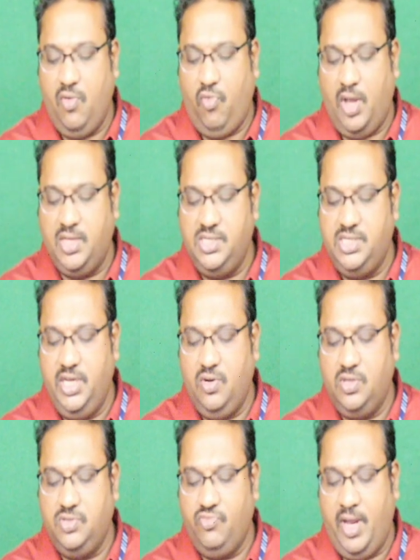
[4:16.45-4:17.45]
1,
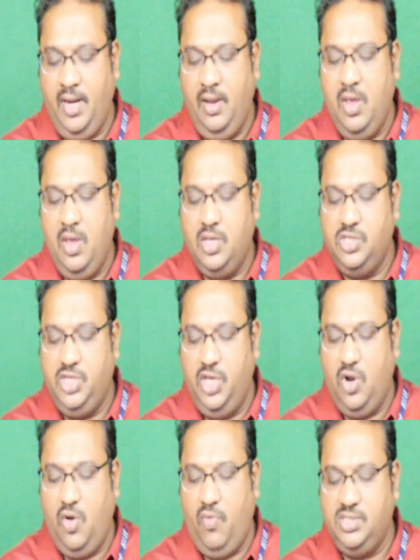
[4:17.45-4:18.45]
0 is 1,
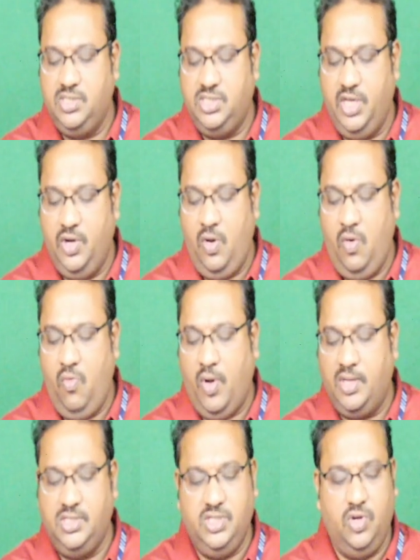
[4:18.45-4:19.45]
0, 1, 0,
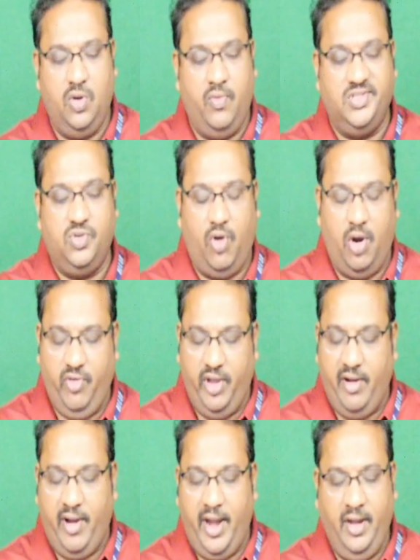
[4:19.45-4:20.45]
1, 0, 1. So what we
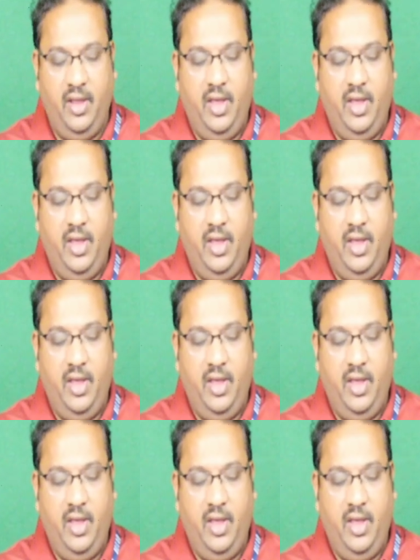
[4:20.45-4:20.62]
can write?